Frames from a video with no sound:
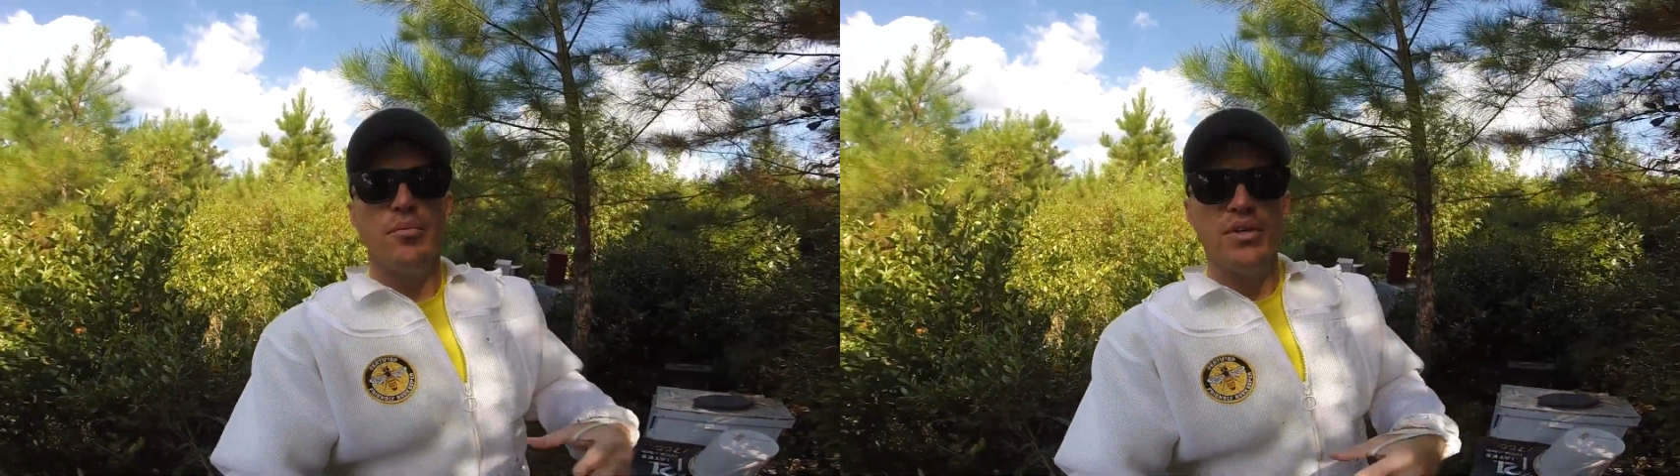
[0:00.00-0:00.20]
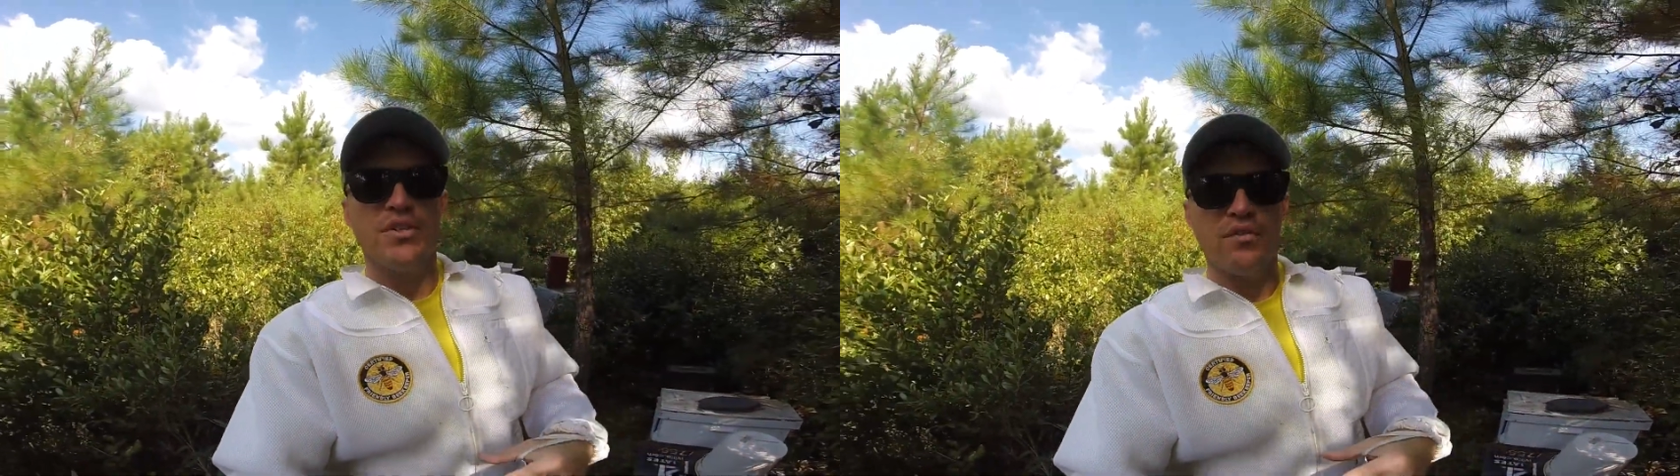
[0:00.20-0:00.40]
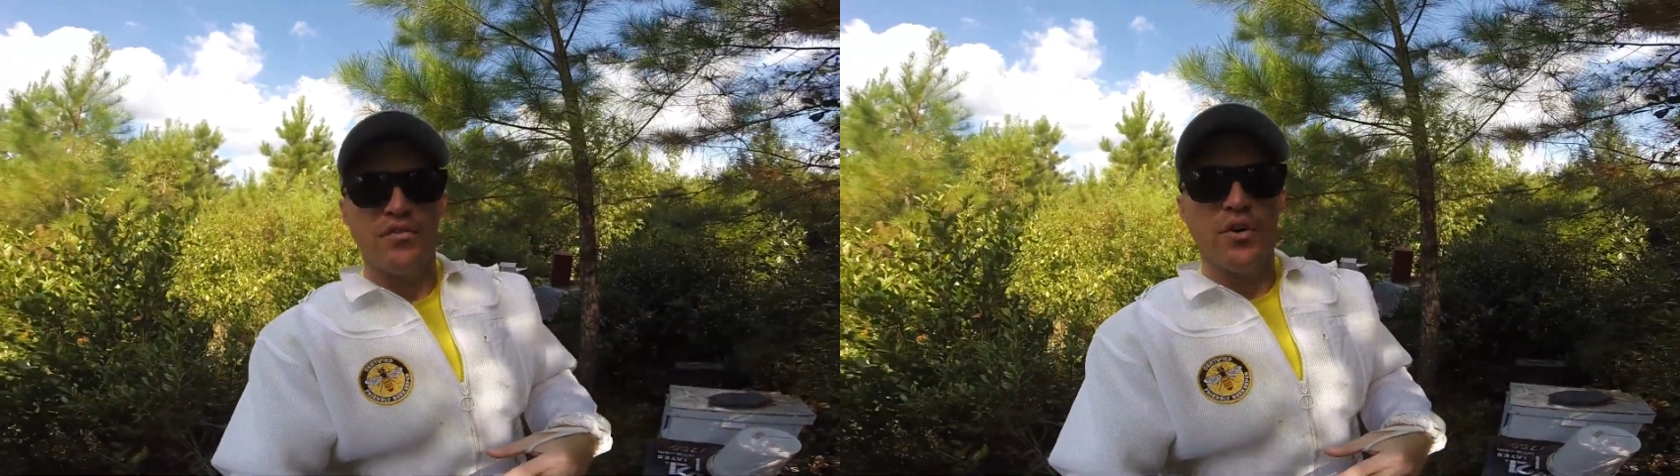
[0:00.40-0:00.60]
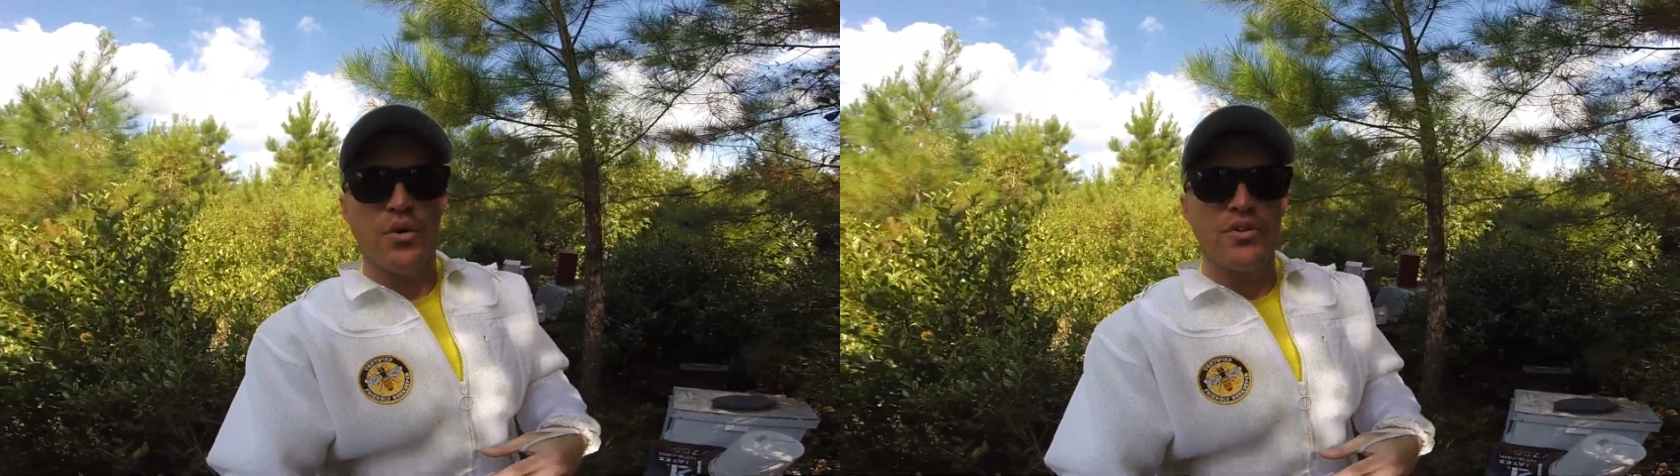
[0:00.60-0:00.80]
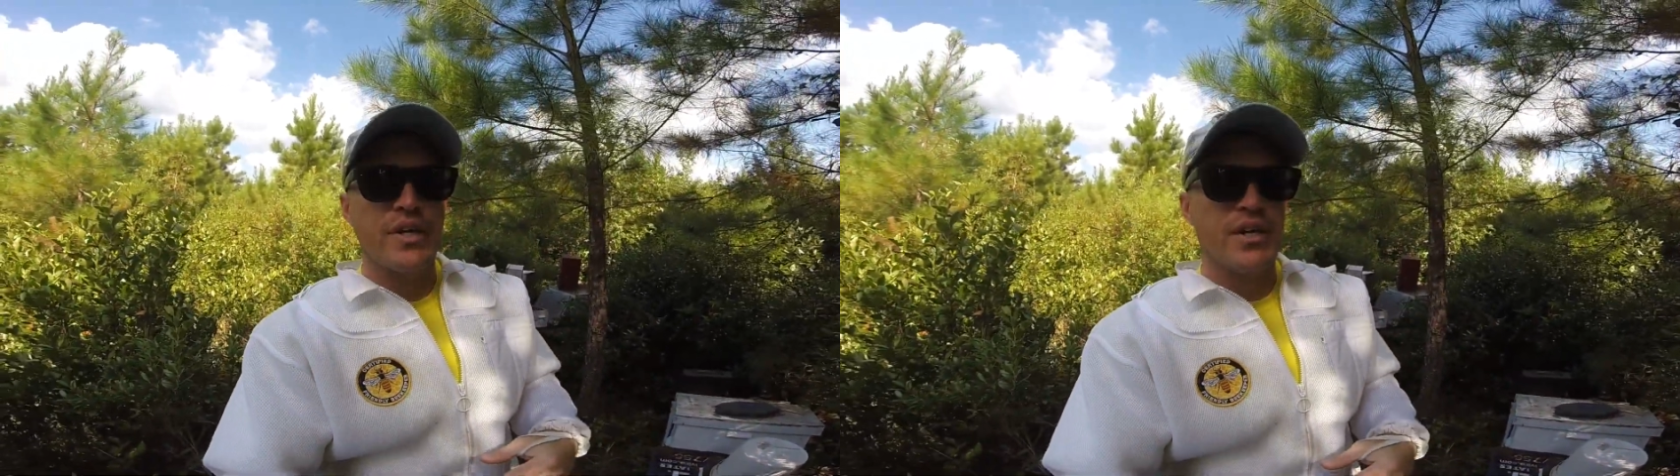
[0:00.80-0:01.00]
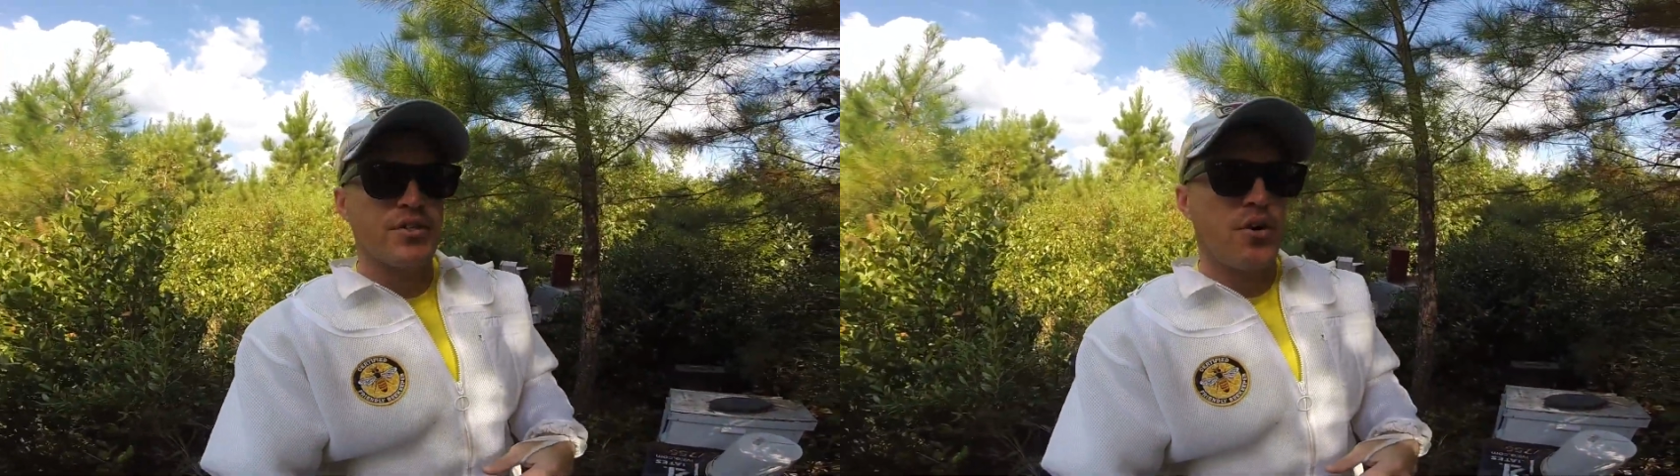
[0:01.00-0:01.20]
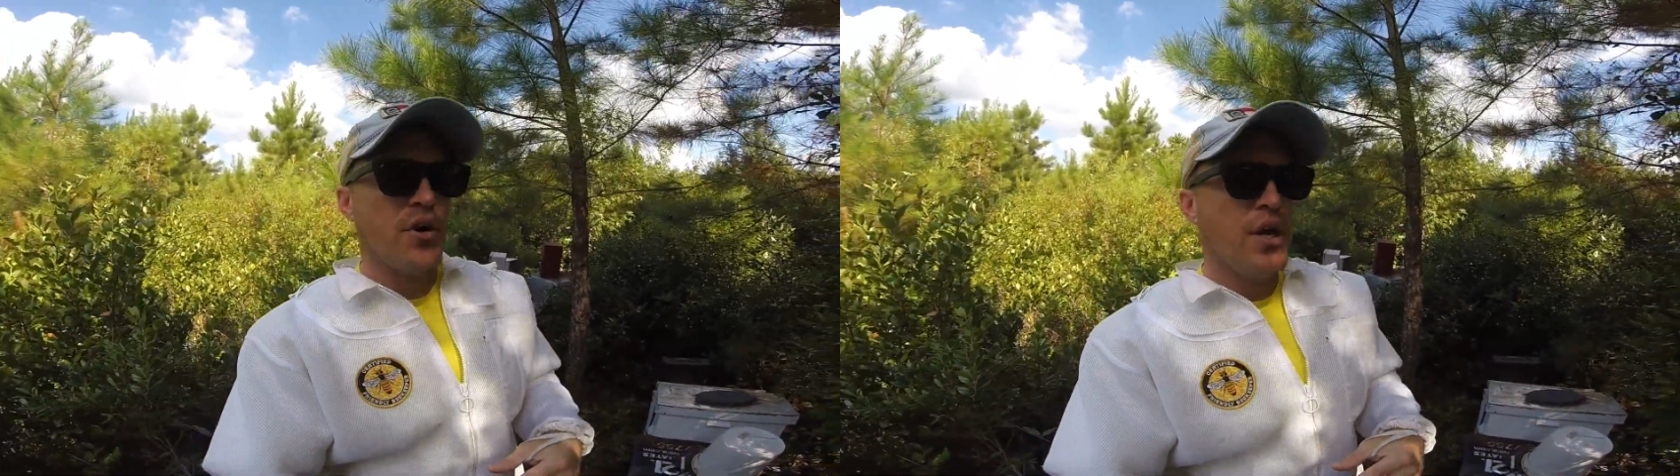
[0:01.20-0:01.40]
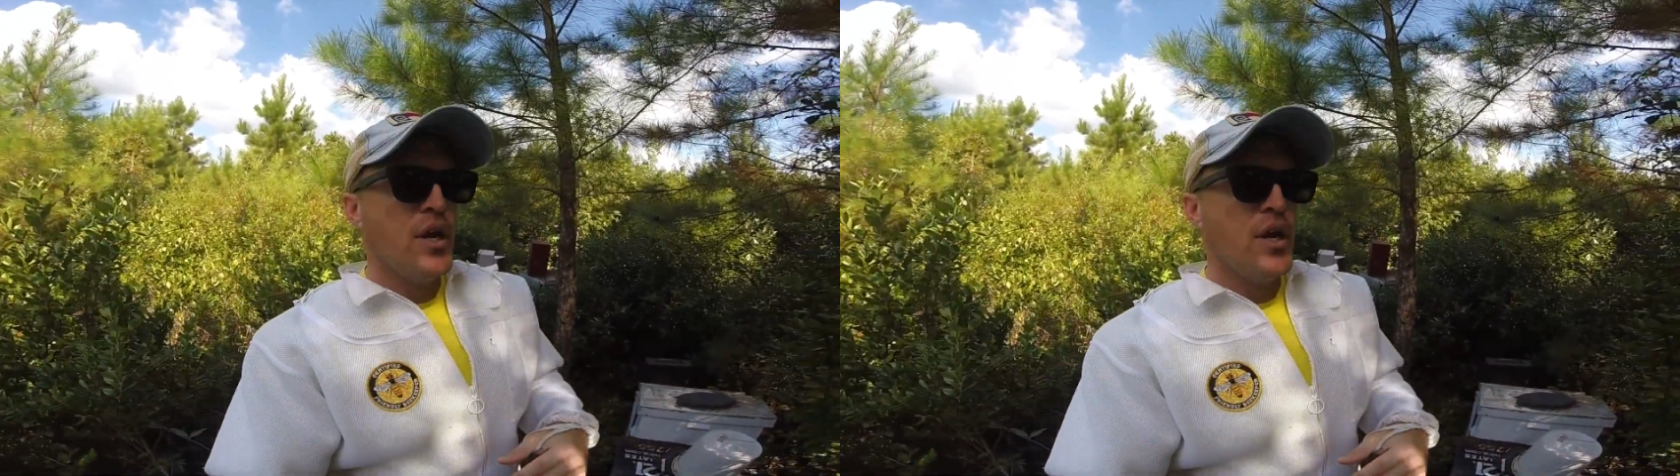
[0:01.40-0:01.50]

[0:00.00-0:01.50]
bees can fill it with nectar.